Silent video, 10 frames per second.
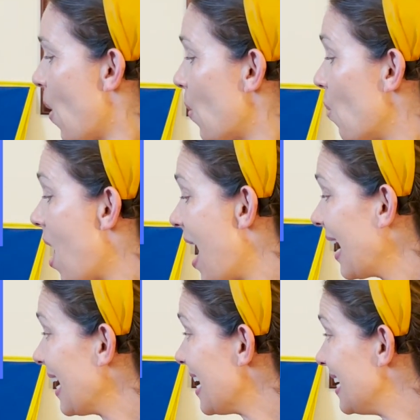
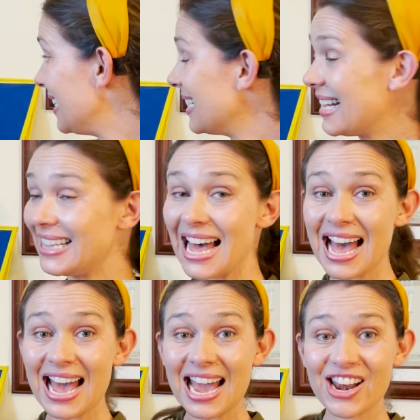Y is a
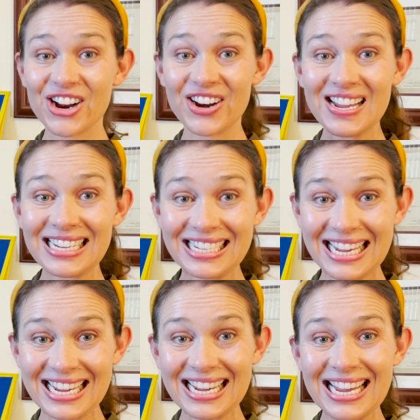letter.
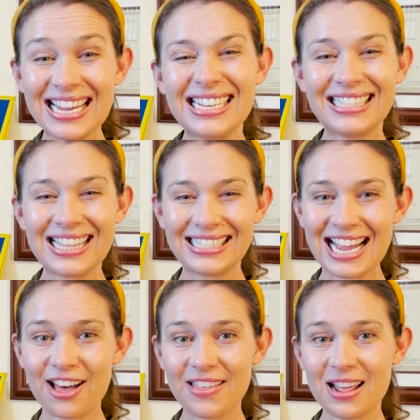Ye is the
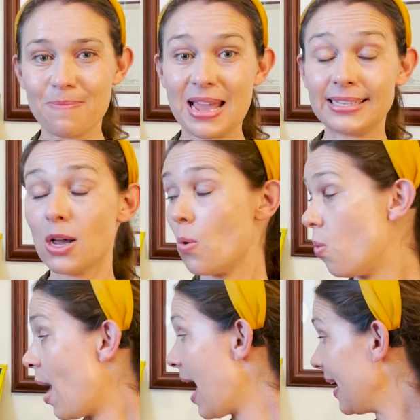sound that it makes.
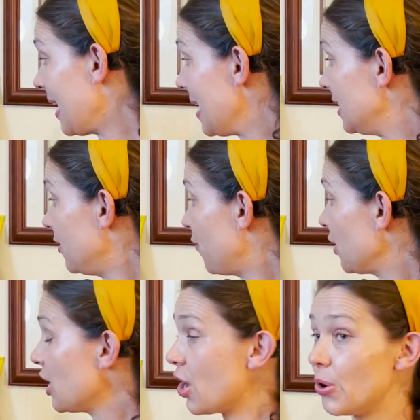Y is for
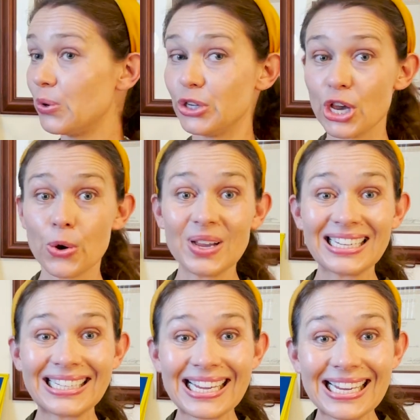yo-yo.
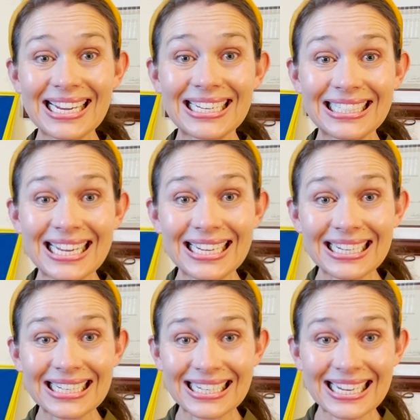Yee, yee,
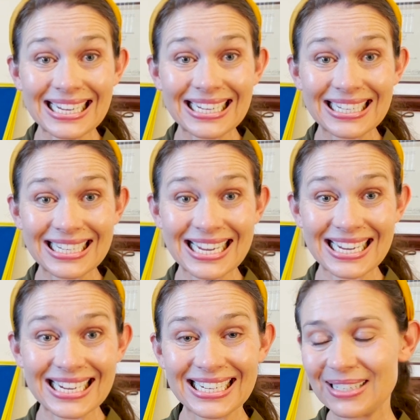yee,
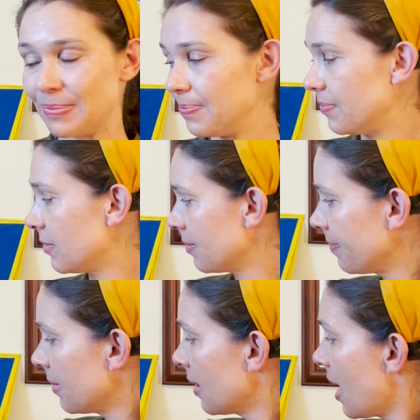yee.
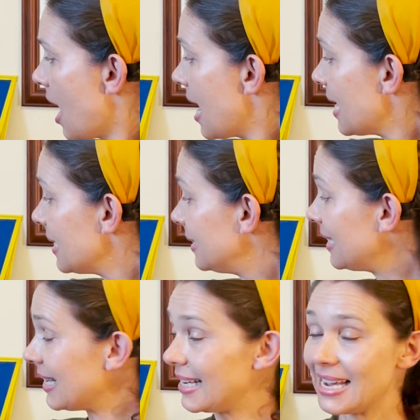
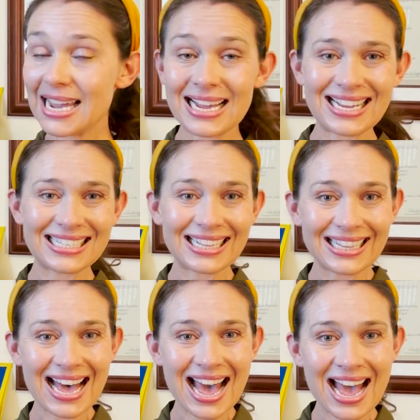Z is a
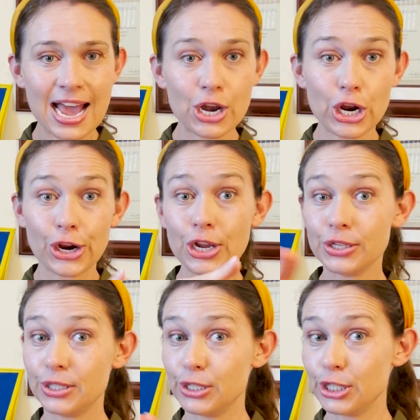letter.
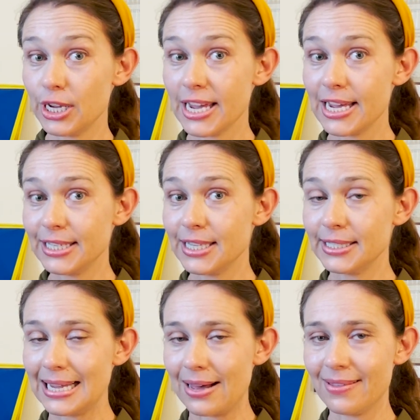Z is the
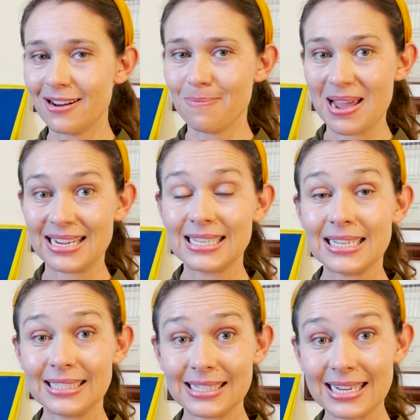sound that it makes.
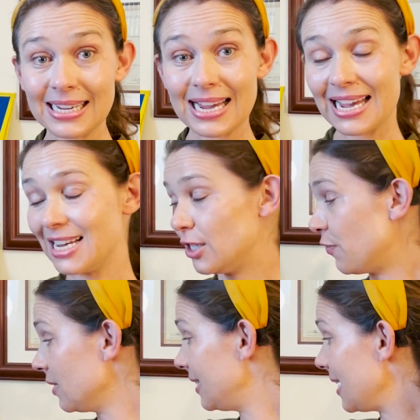Z is
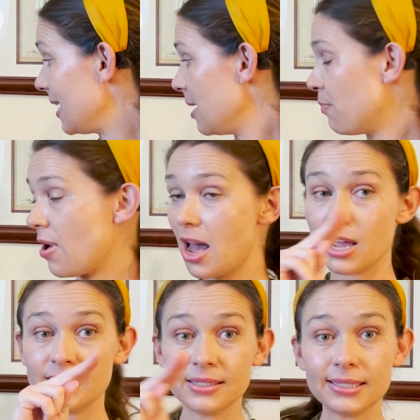for zebra.
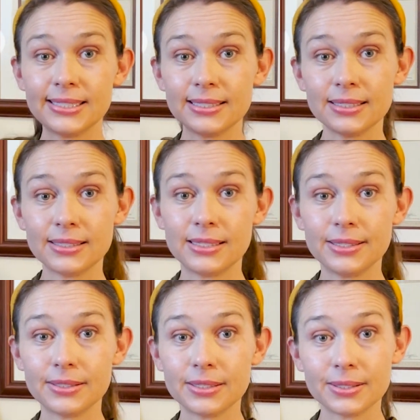Z,
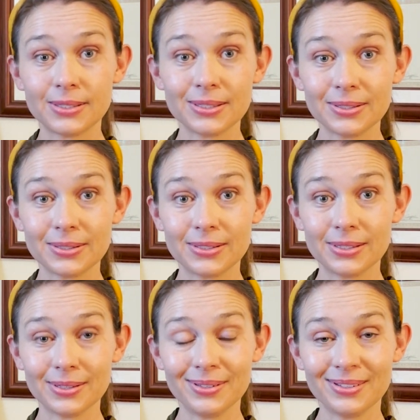z, z,
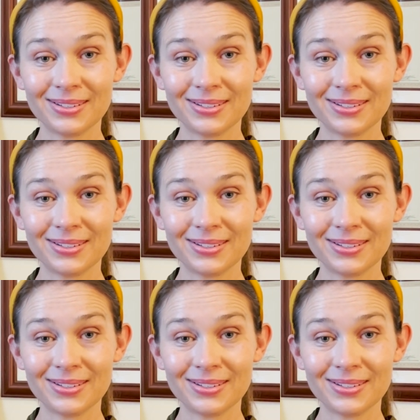z.